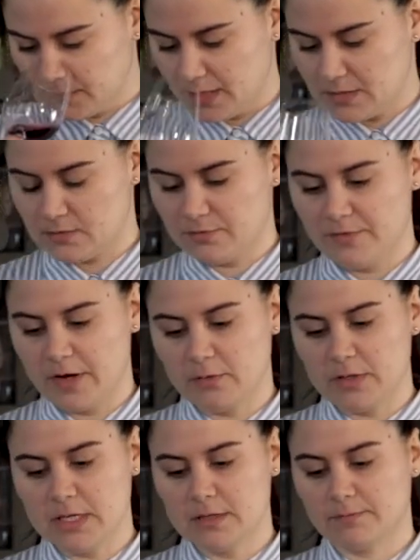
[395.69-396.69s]
It's a
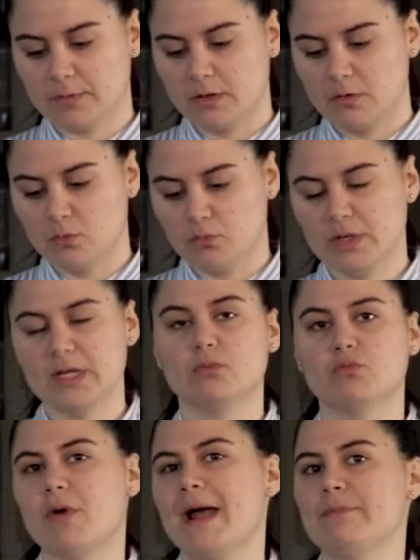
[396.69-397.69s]
really
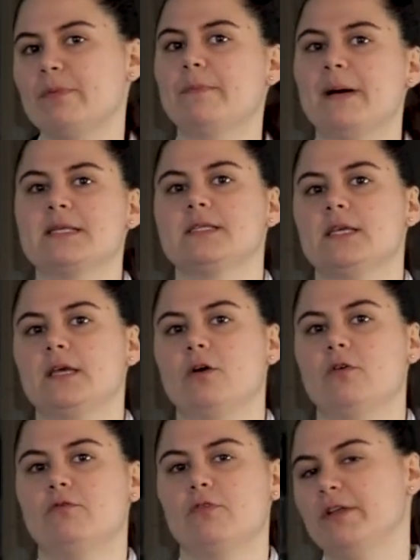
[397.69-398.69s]
ripe basket
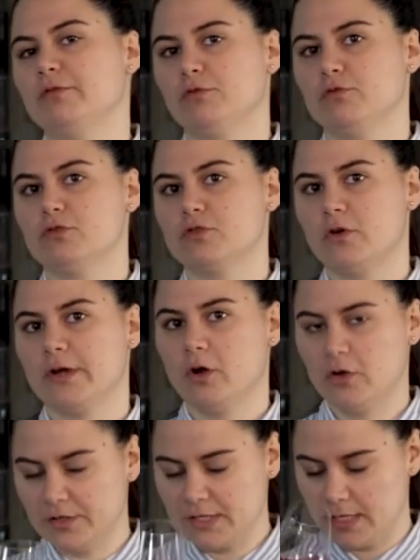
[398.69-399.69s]
of red fruits going
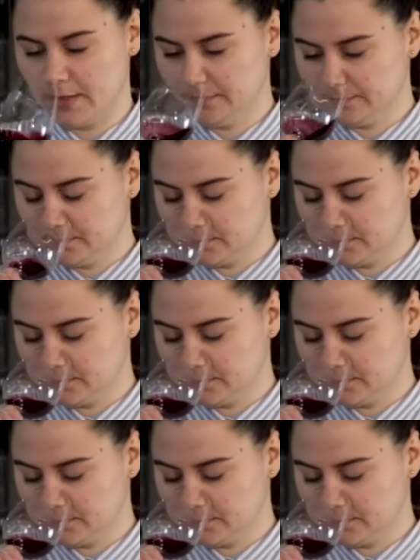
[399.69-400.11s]
on here.